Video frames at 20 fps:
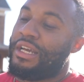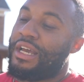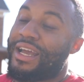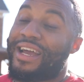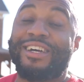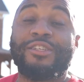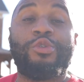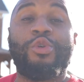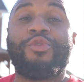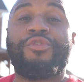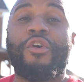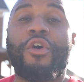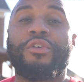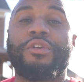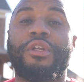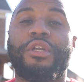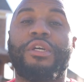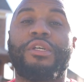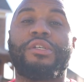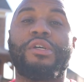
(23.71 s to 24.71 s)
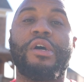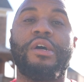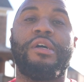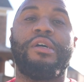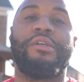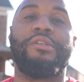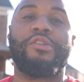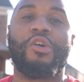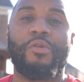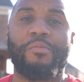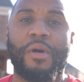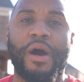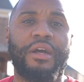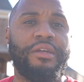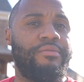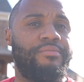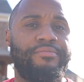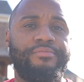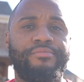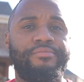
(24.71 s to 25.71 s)
And guess whose fault it is? It's all
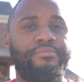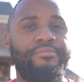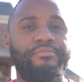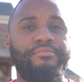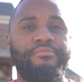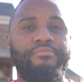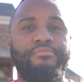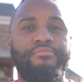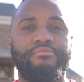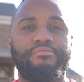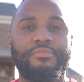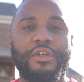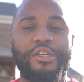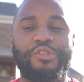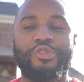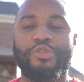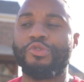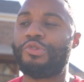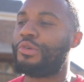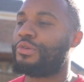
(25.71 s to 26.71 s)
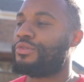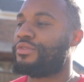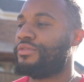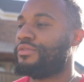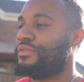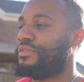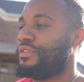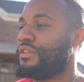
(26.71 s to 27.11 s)
mine. That's the truth.